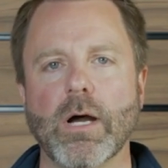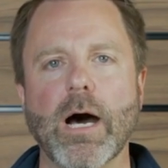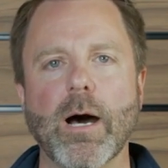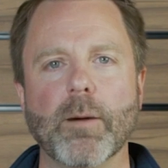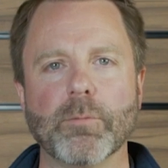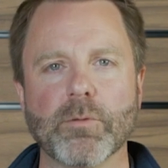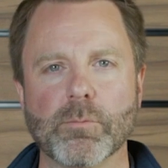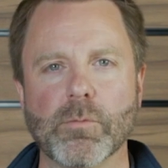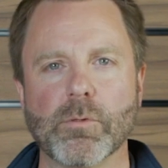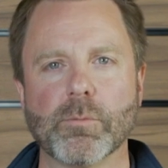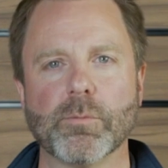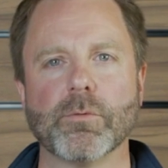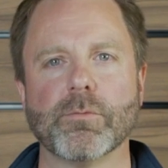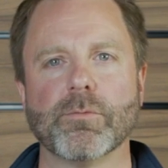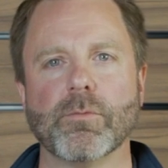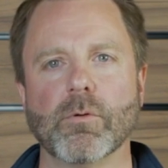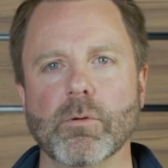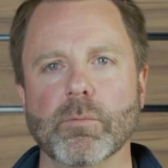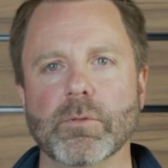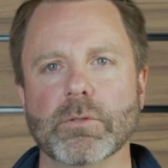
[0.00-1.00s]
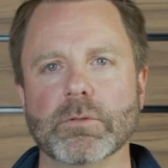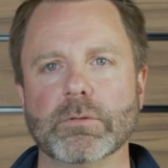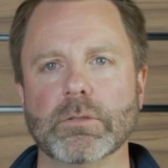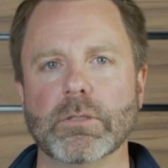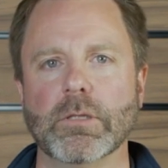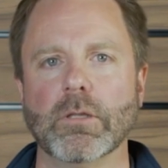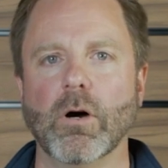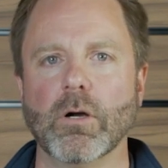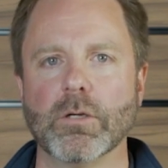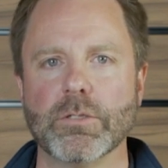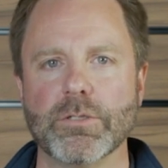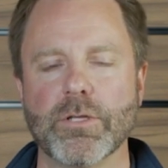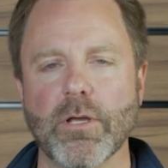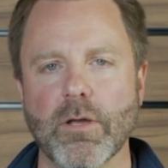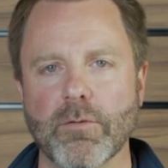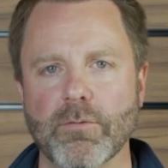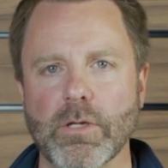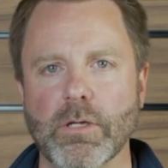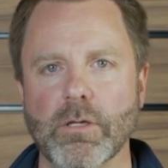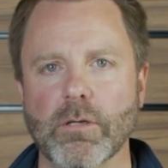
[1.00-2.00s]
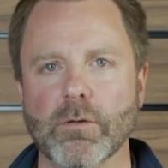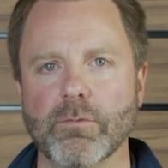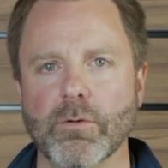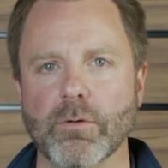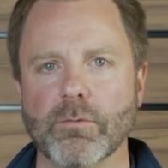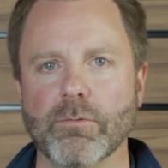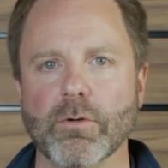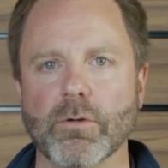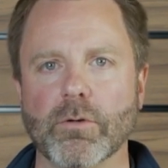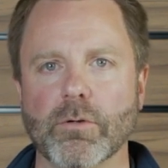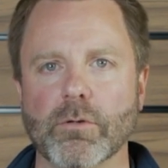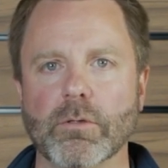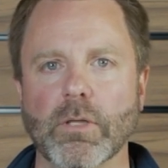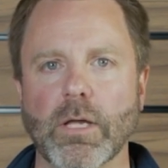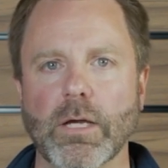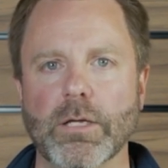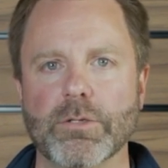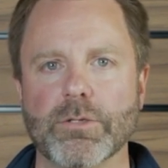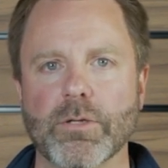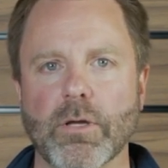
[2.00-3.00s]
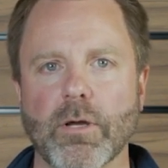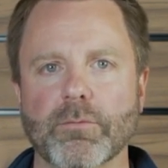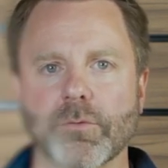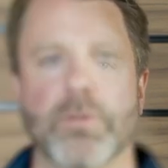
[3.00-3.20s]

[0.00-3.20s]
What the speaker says: optimal performance and longevity of your vertical line shaft